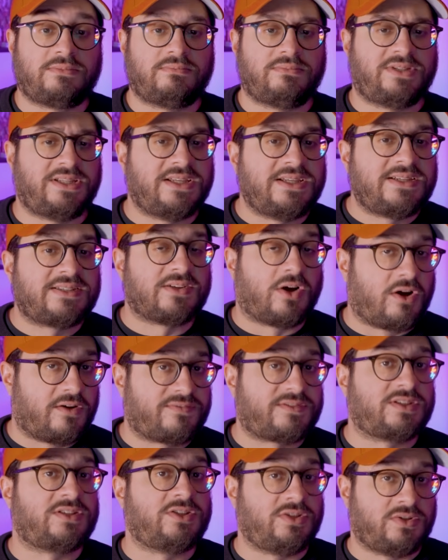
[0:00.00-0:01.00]
These
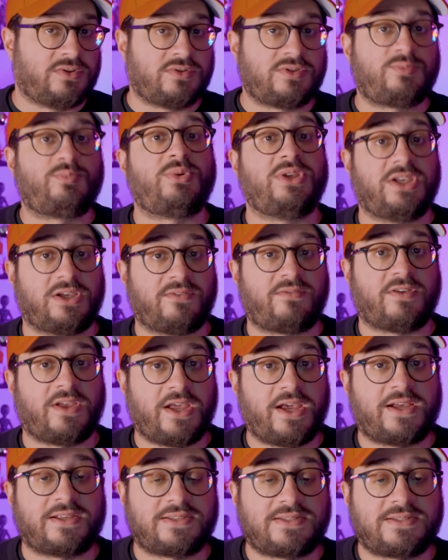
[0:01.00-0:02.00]
often use
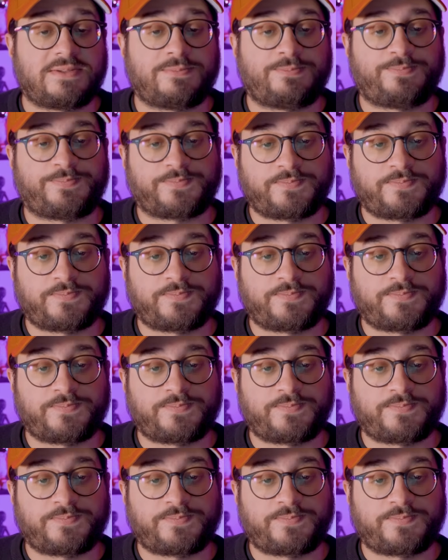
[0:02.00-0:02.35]
PFAS.